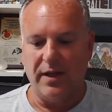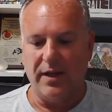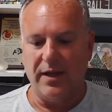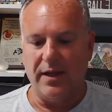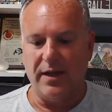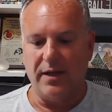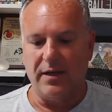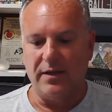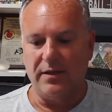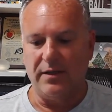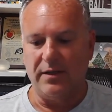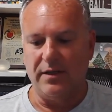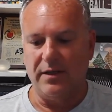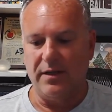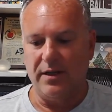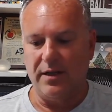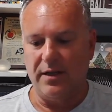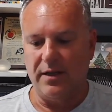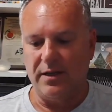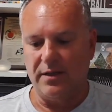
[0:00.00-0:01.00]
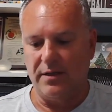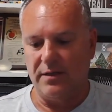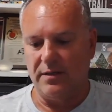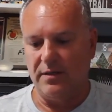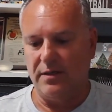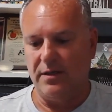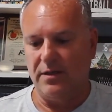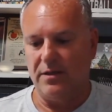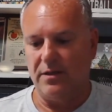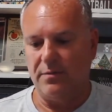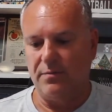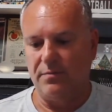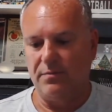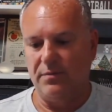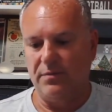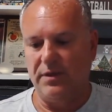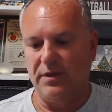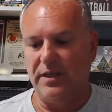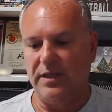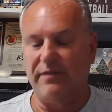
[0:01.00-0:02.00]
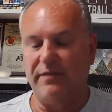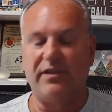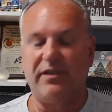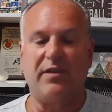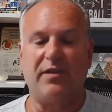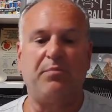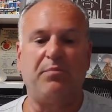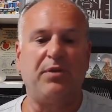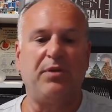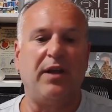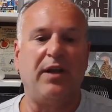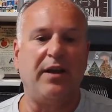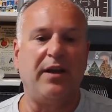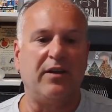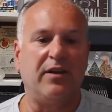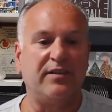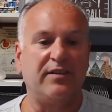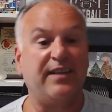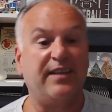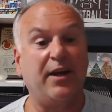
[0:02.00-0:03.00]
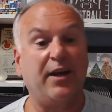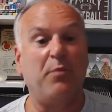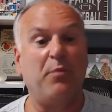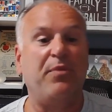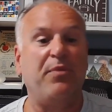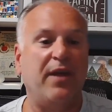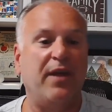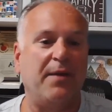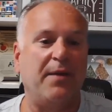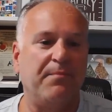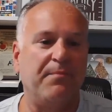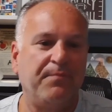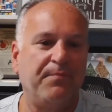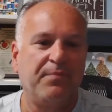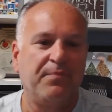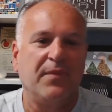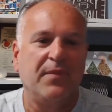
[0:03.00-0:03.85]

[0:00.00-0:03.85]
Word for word: and you know, give it to players to help them?